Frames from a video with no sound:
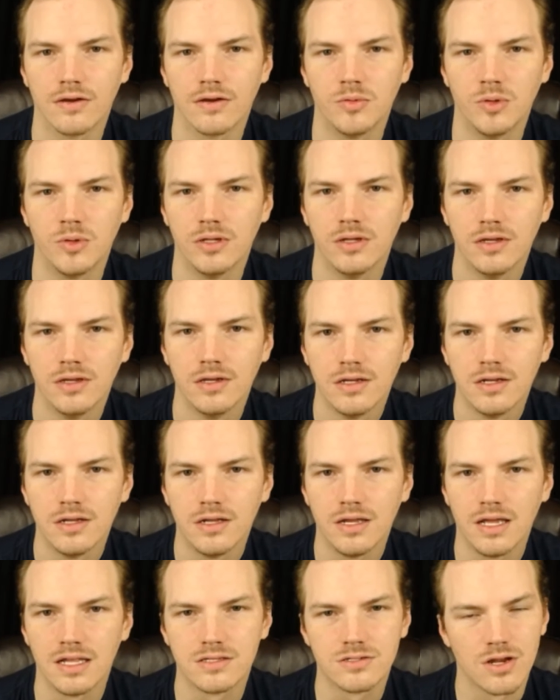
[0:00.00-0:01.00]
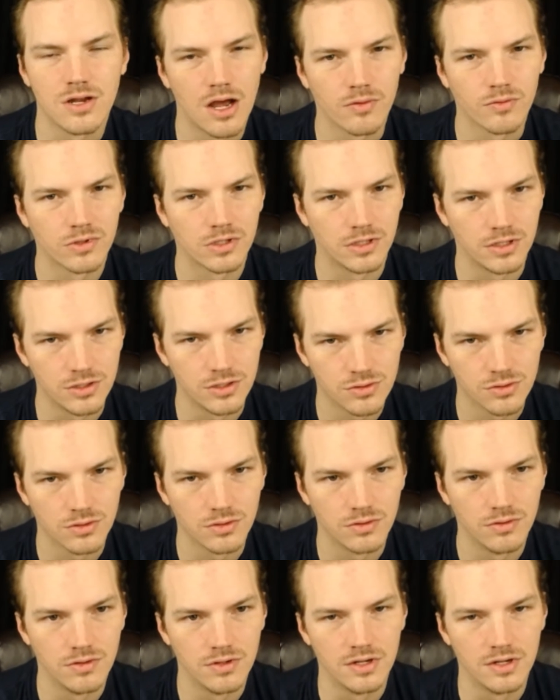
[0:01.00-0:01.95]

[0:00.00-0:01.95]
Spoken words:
I mean, it's not really true.